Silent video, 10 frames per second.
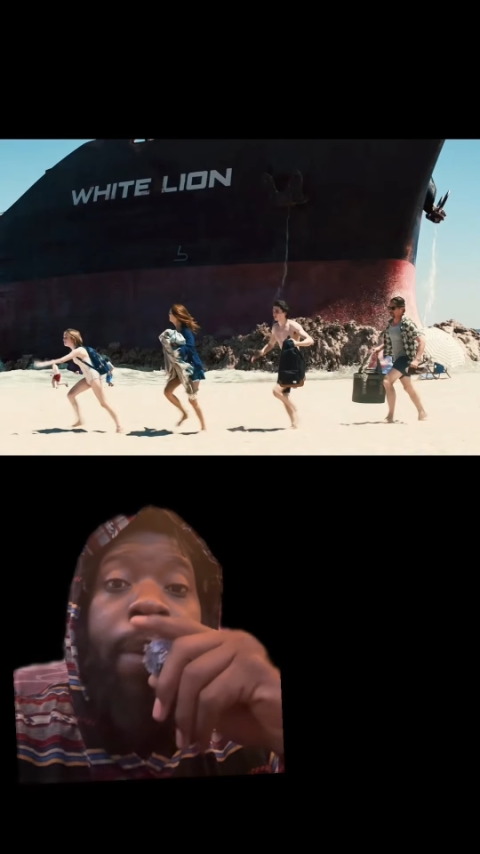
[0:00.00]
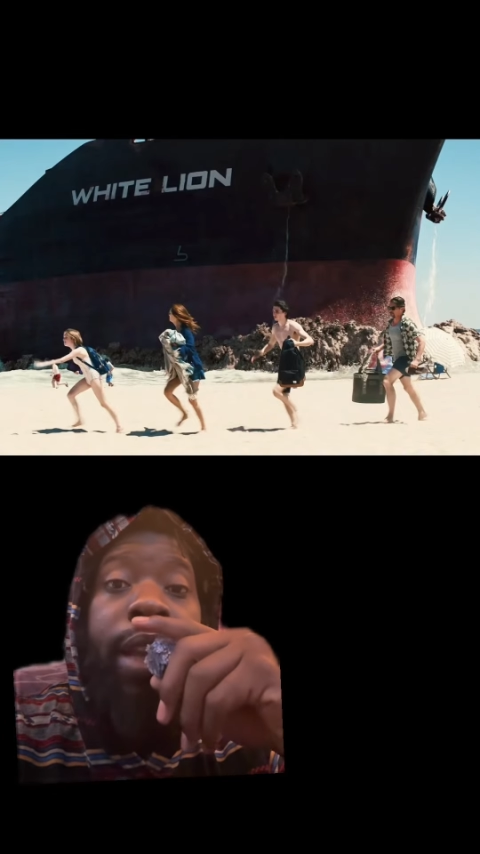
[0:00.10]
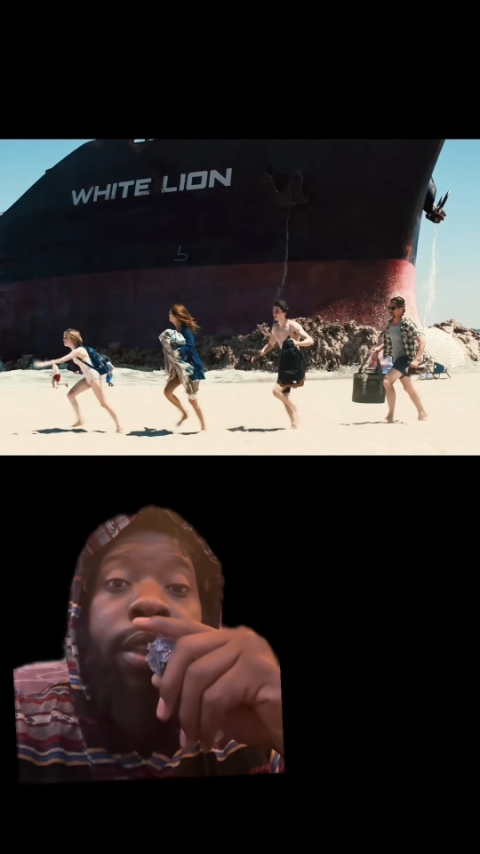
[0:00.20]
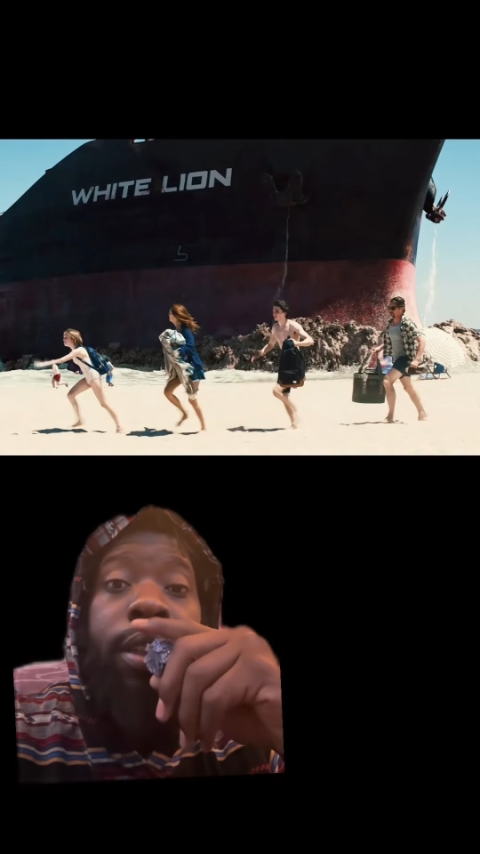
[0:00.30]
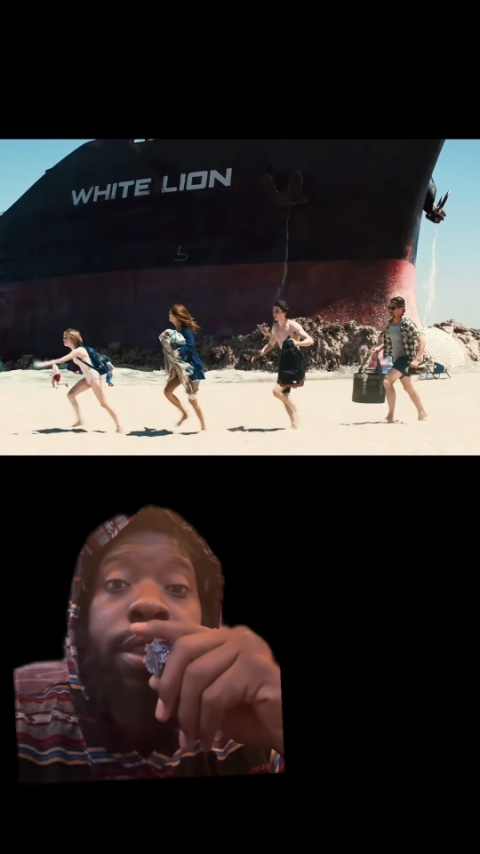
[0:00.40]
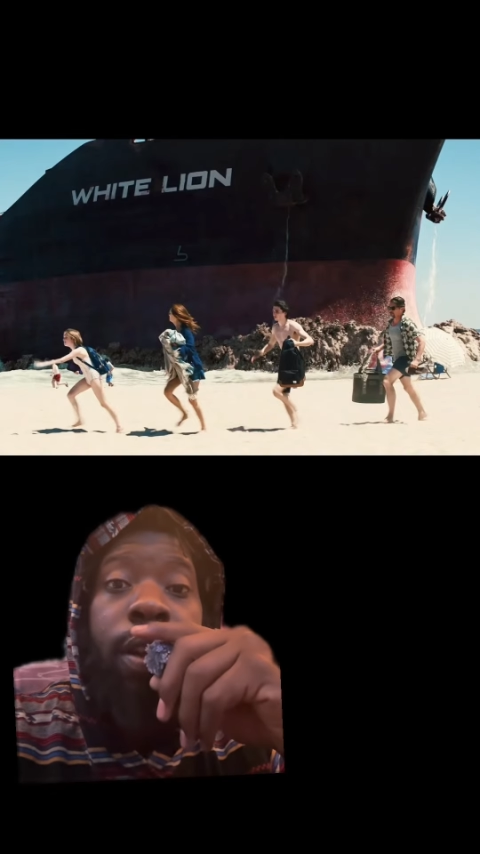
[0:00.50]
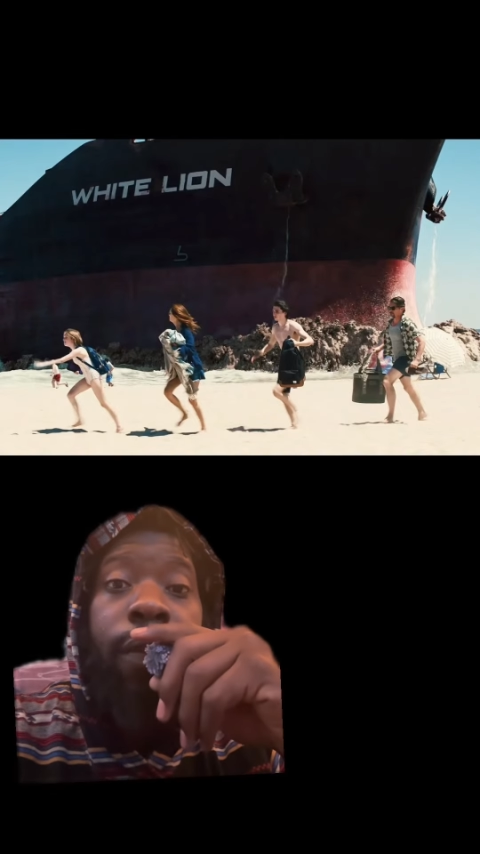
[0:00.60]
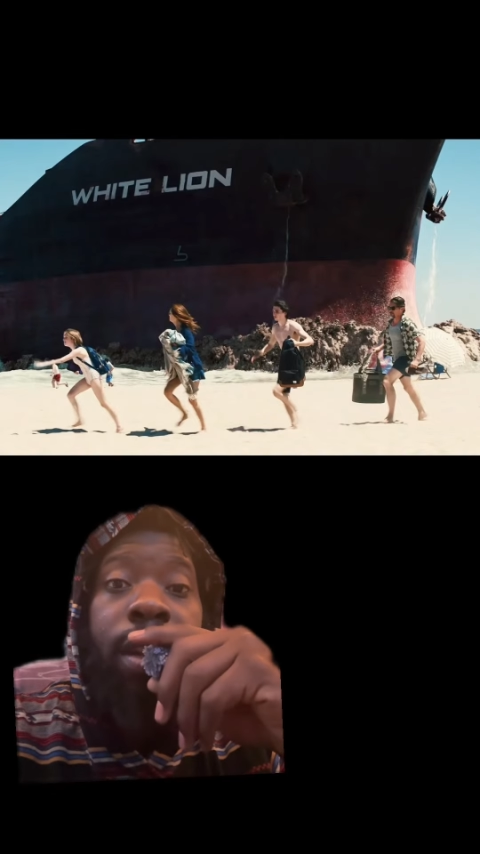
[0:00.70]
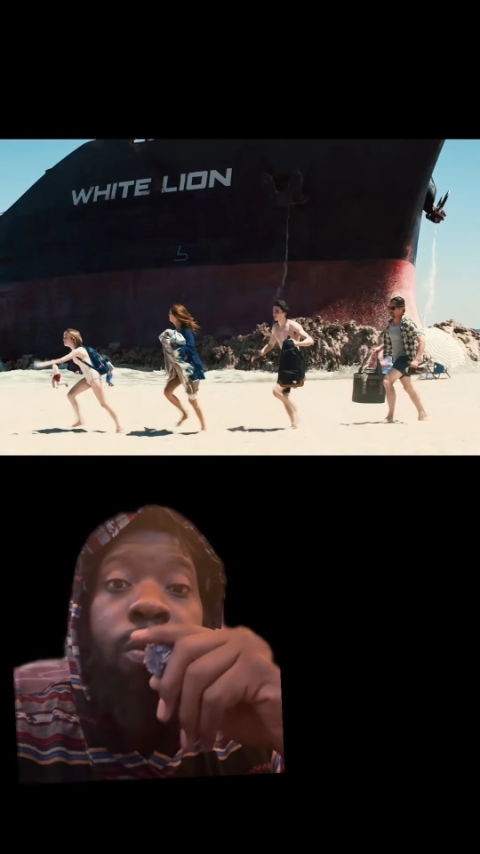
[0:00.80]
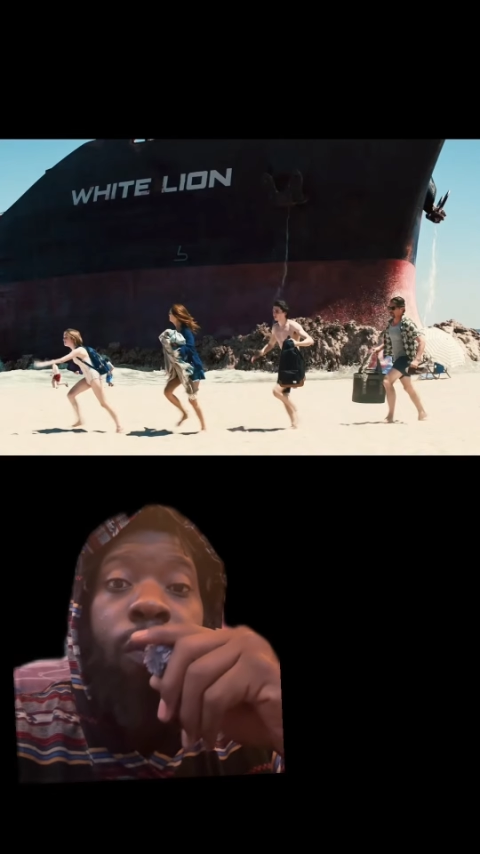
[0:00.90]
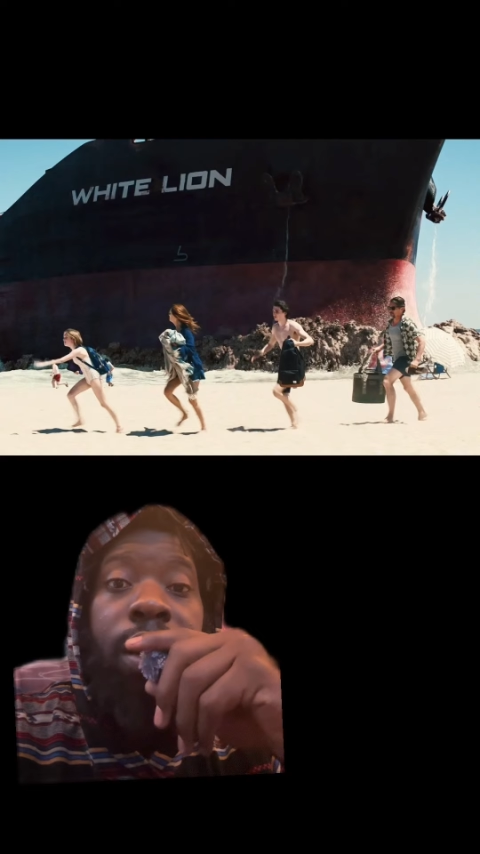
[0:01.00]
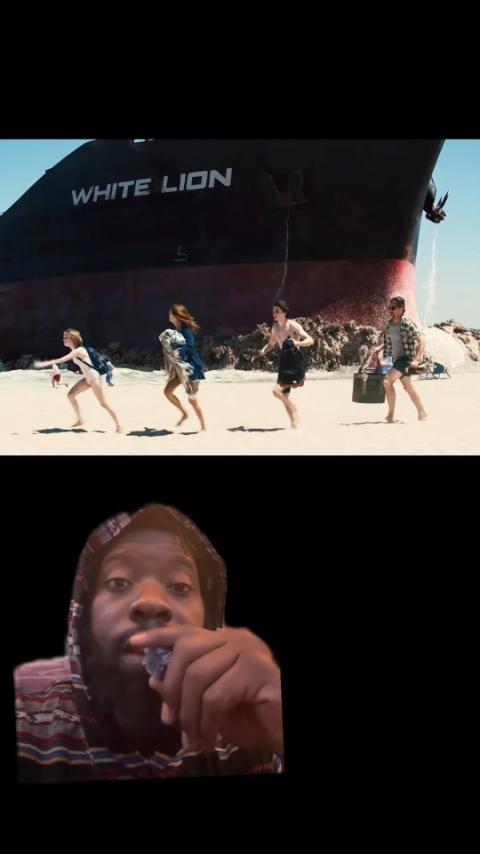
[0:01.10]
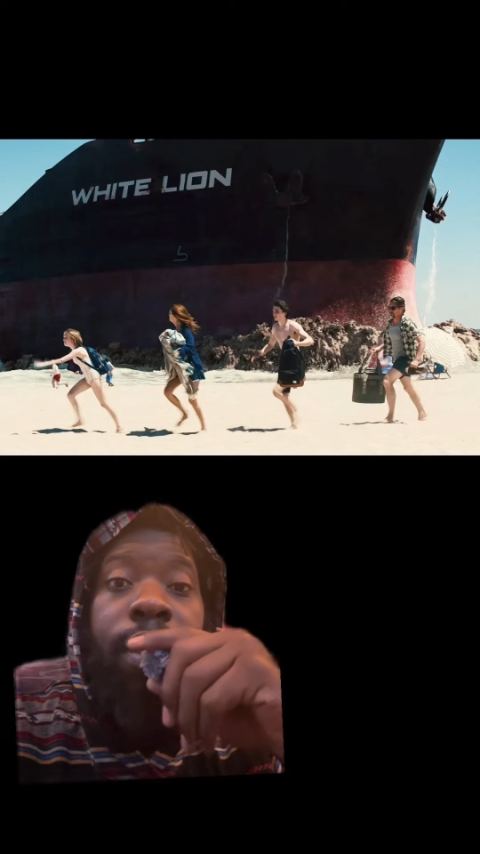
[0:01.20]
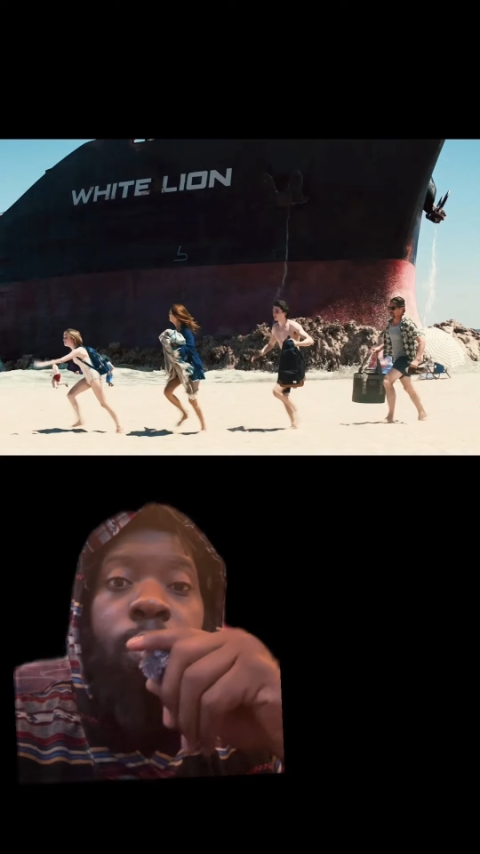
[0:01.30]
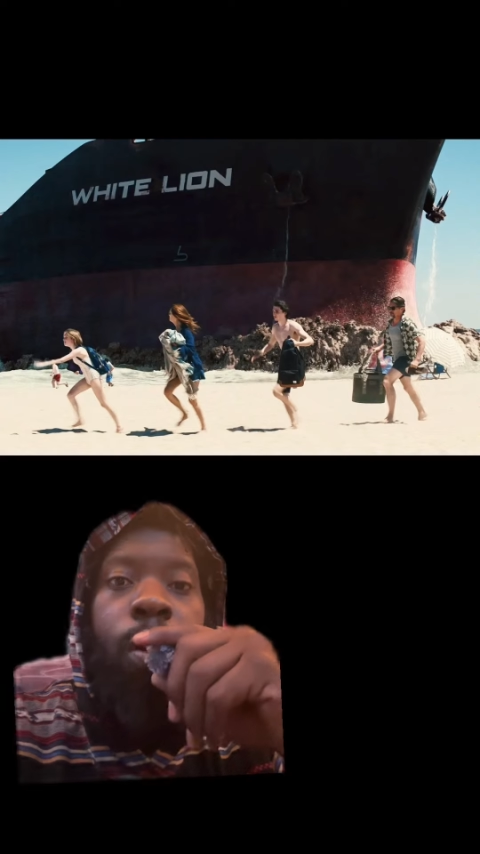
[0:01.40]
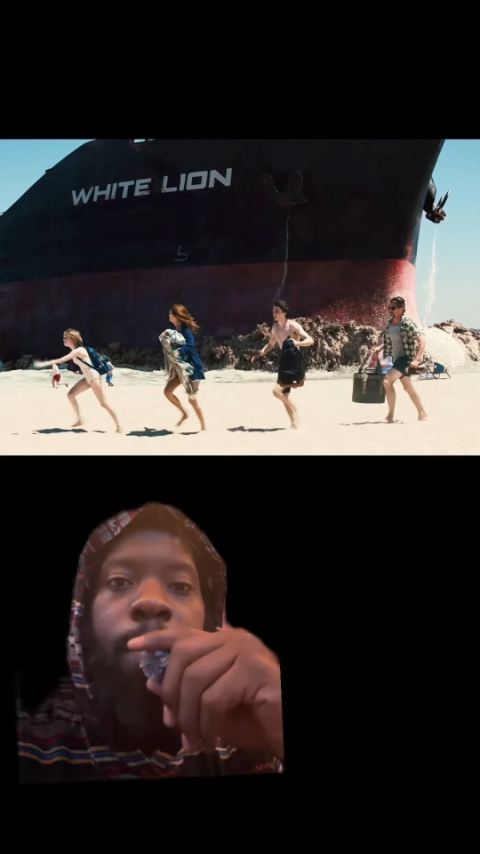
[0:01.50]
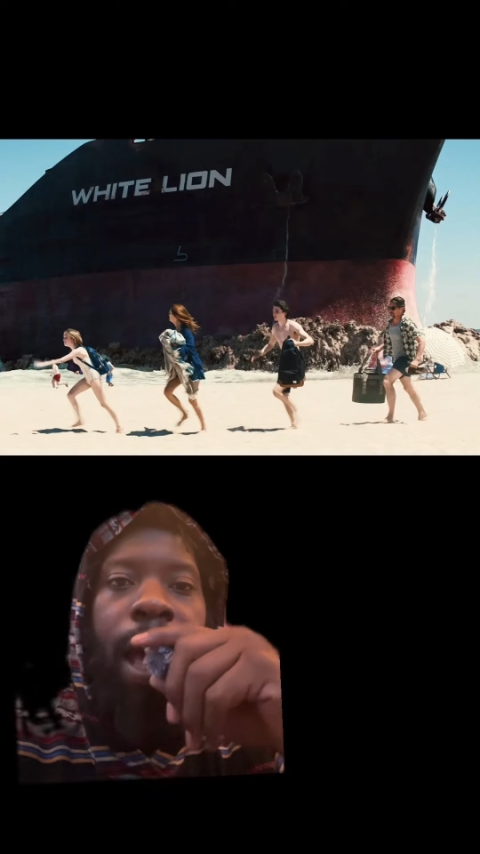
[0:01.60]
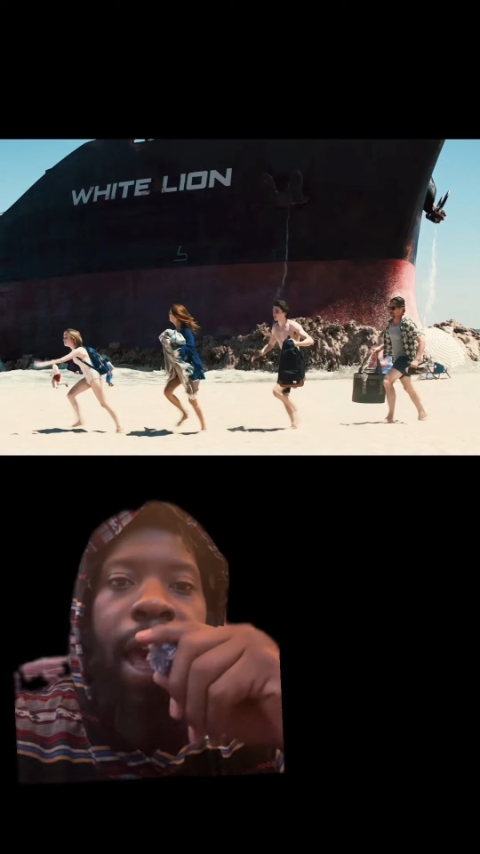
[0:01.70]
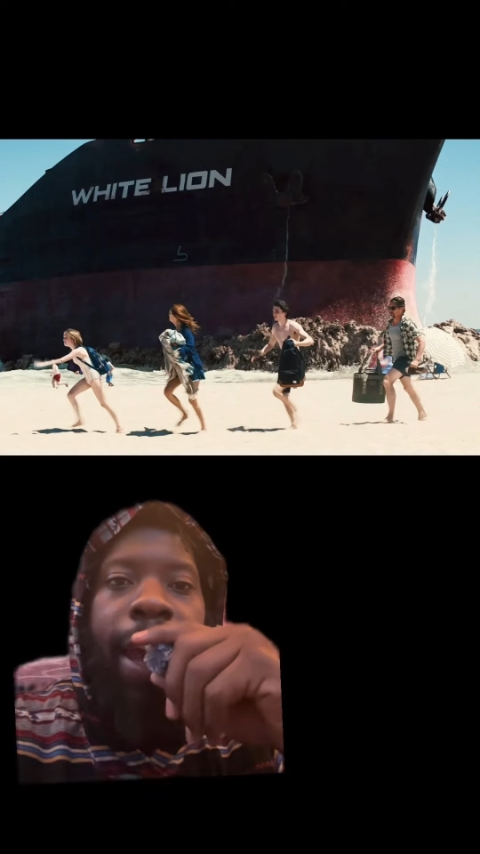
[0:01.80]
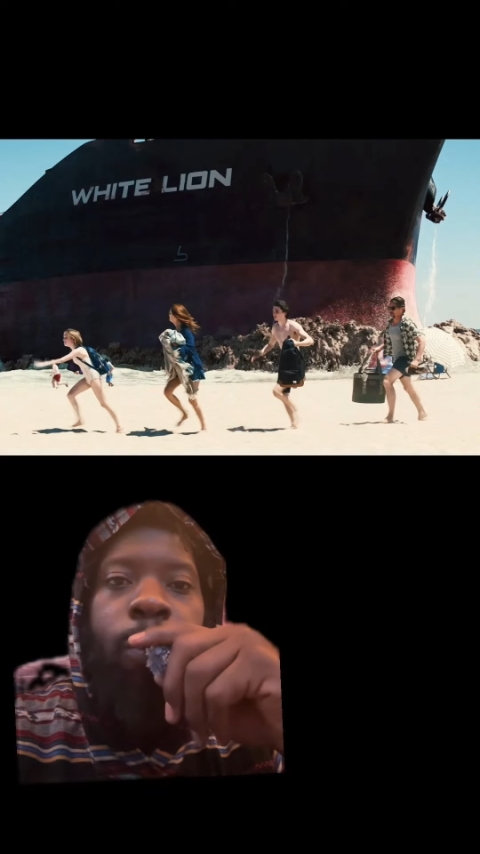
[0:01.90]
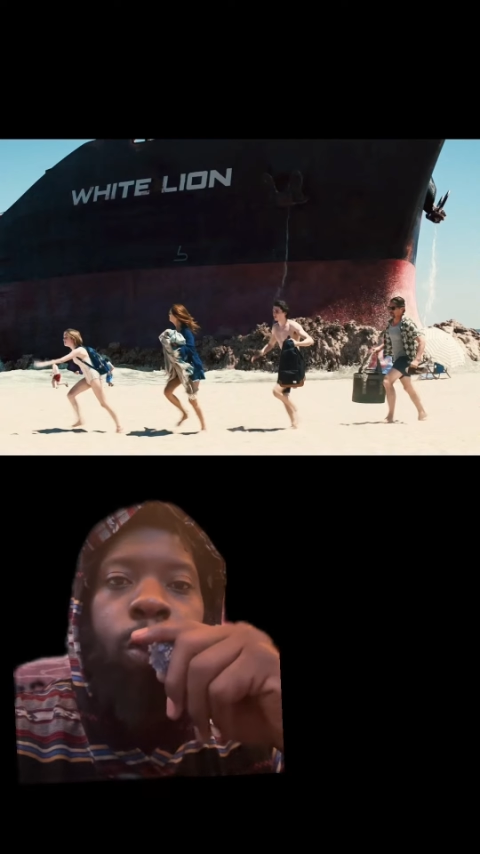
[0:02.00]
beached itself in the movie Leave the World Behind